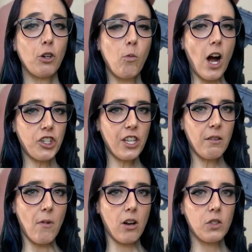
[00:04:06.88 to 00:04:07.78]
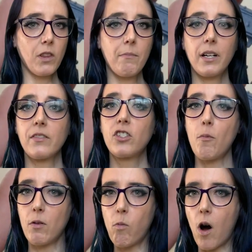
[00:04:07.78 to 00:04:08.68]
washing the models with a bit of
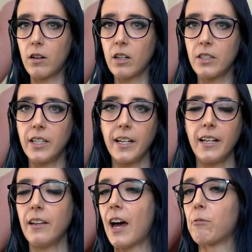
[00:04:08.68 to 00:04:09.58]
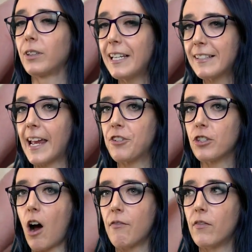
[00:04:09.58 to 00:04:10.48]
soap and water to get any of that release agent
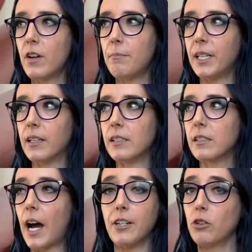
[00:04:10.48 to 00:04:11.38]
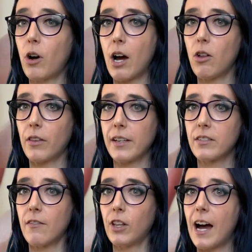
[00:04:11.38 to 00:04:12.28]
off of it, because I don't know how long that
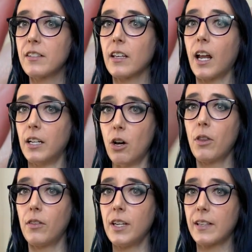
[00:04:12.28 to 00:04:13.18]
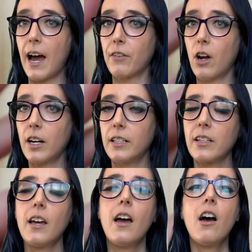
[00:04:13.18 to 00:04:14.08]
stuff lasts and I know that these have it on it,
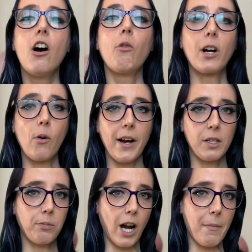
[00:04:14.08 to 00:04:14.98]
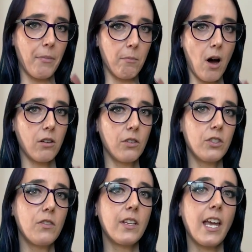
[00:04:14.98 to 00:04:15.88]
we're going to prime up the models
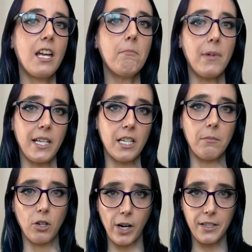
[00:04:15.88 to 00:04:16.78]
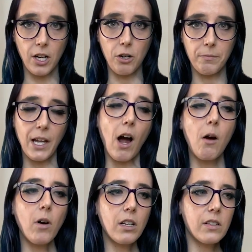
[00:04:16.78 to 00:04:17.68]
using a medium gray tone. Now, I
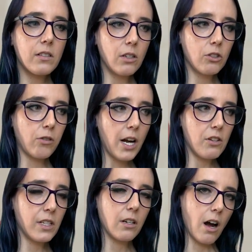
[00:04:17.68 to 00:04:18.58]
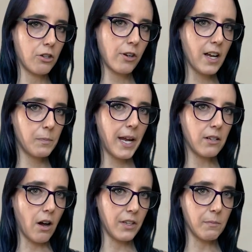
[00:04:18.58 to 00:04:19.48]
want to still try using contrast paint
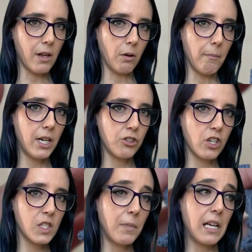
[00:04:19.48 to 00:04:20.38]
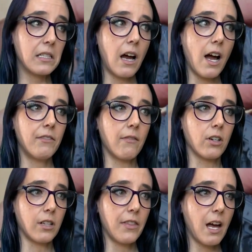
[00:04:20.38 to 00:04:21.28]
on these metal miniatures because I've never
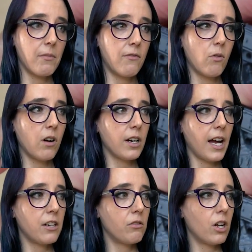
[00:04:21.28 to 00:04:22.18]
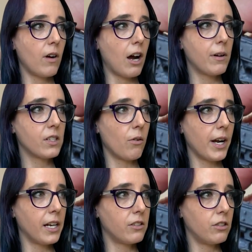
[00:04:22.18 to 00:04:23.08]
done that before, and I don't know how it's
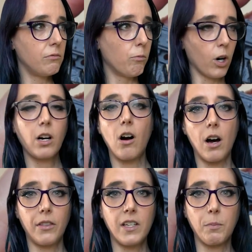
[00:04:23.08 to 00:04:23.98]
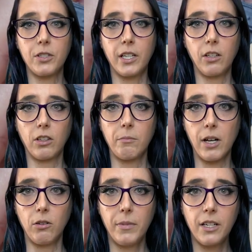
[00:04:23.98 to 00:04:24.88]
going to work on these particular
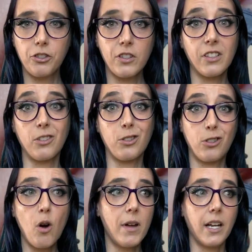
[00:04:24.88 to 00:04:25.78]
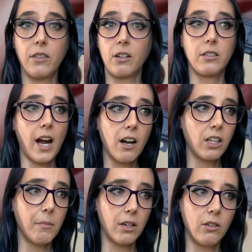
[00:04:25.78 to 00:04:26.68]
metal miniatures because they're so big and they're
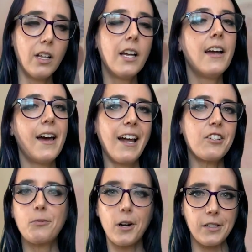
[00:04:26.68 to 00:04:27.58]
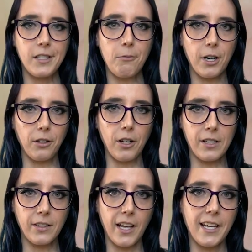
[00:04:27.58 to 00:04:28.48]
entirely metal, and I just want to see what it
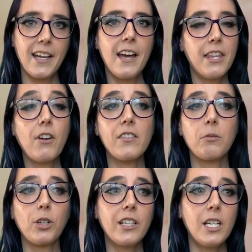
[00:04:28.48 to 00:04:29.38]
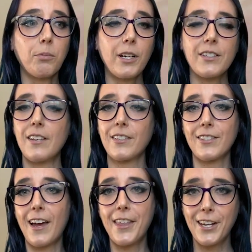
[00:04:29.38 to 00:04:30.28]
looks like. They've got some really deep recesses.
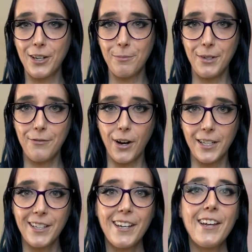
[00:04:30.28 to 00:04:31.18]
I think it could be fun.